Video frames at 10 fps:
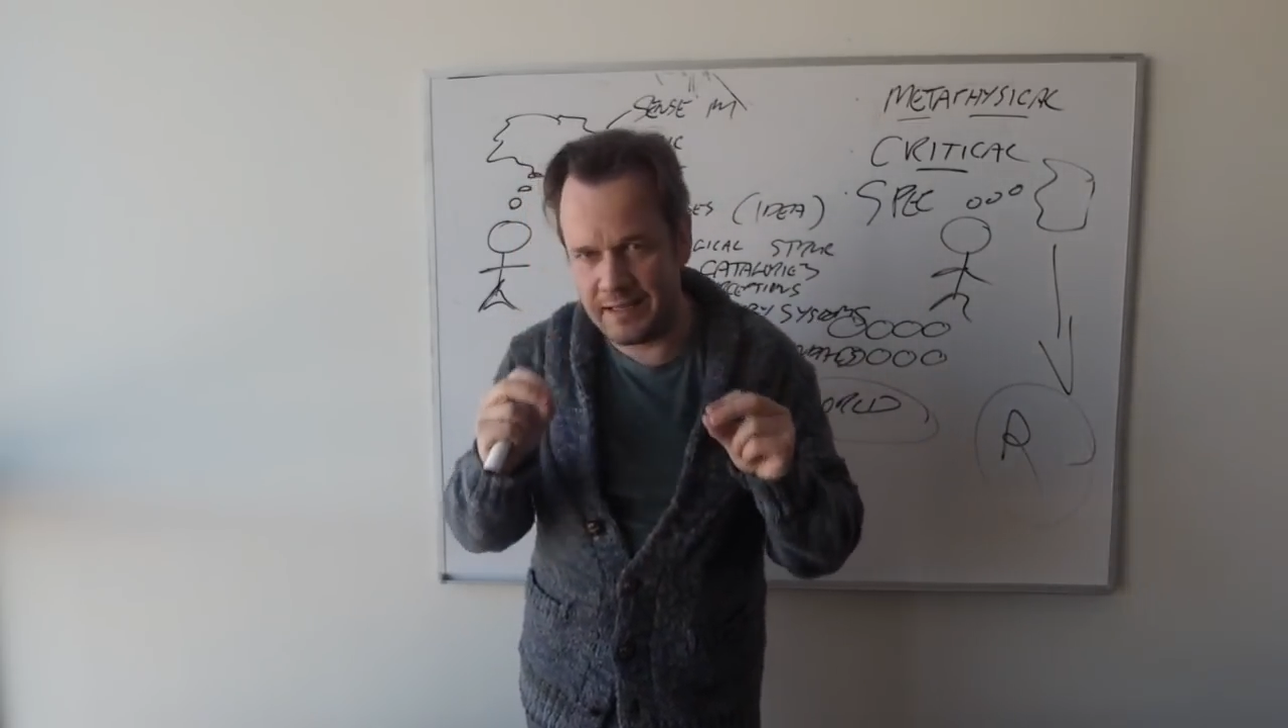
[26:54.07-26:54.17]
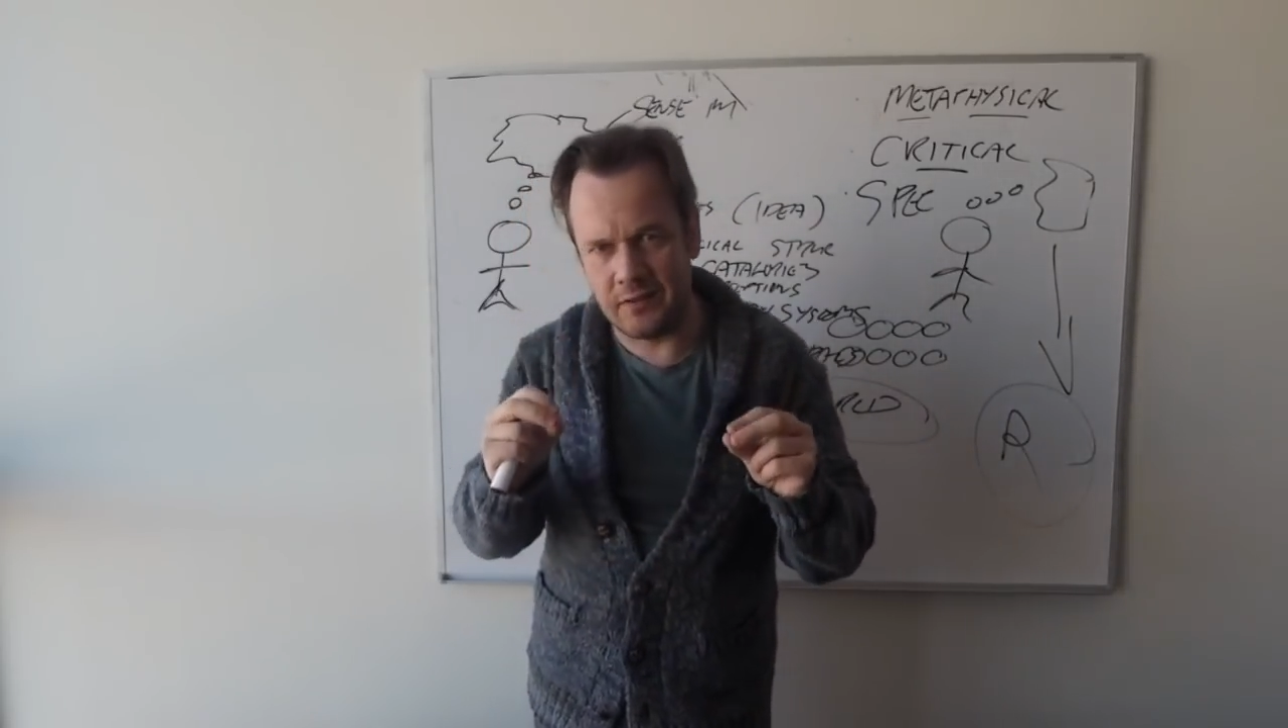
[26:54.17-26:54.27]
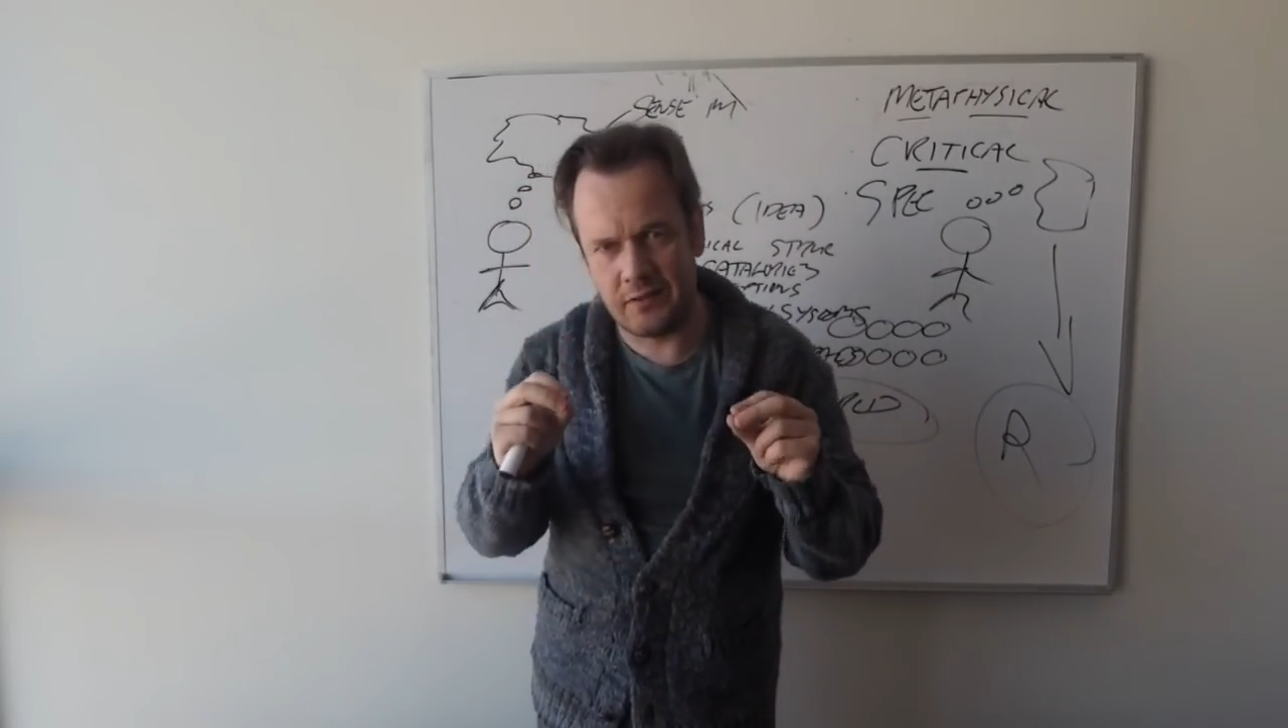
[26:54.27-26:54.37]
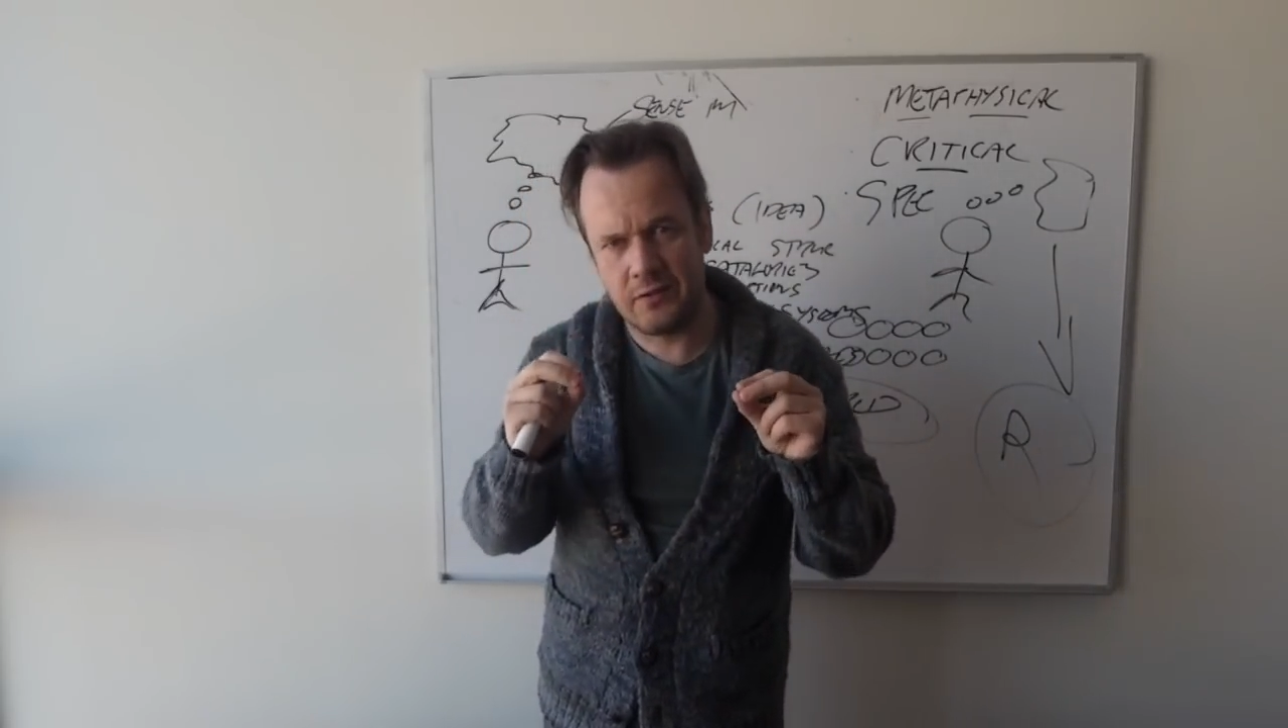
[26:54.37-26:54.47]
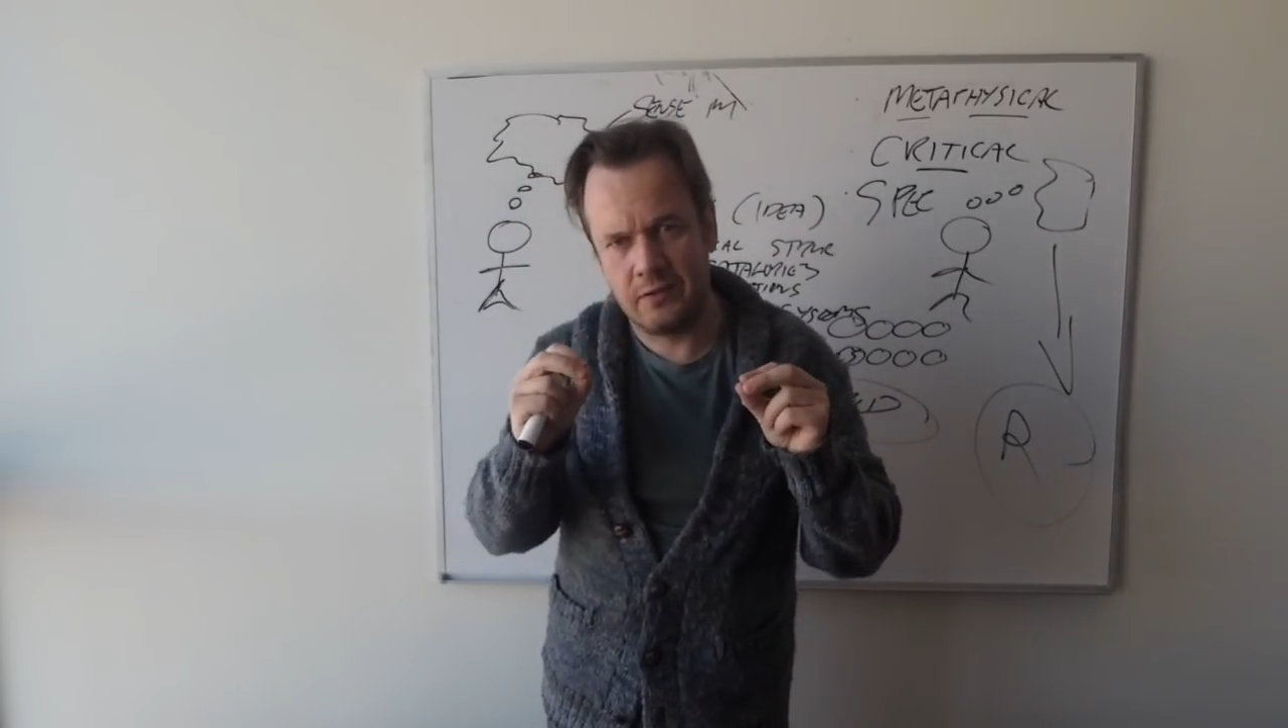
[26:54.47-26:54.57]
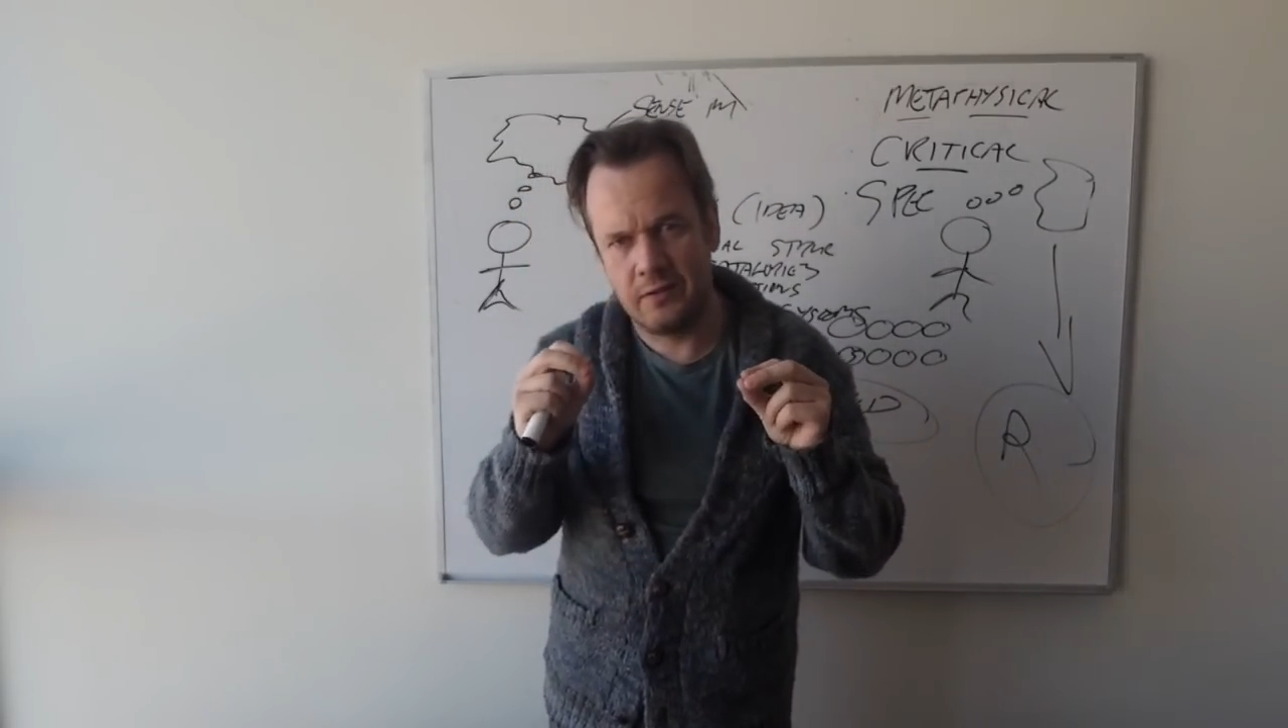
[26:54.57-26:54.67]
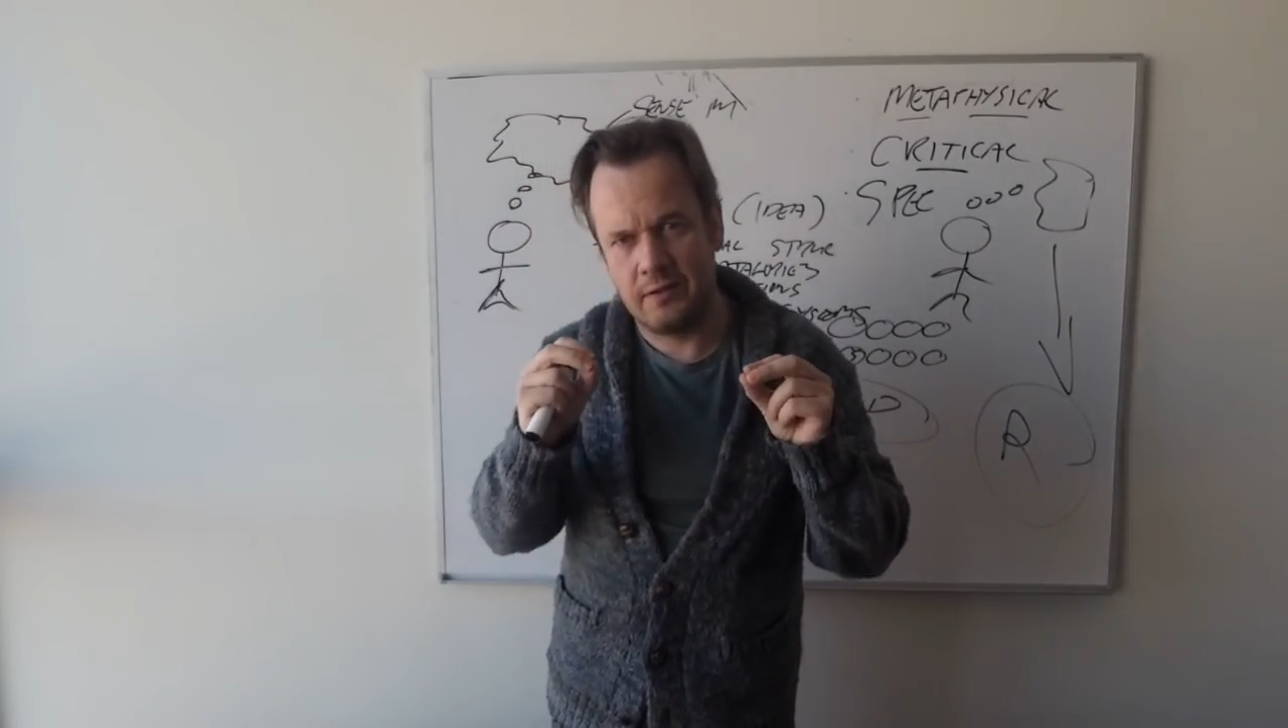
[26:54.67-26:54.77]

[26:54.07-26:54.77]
isn't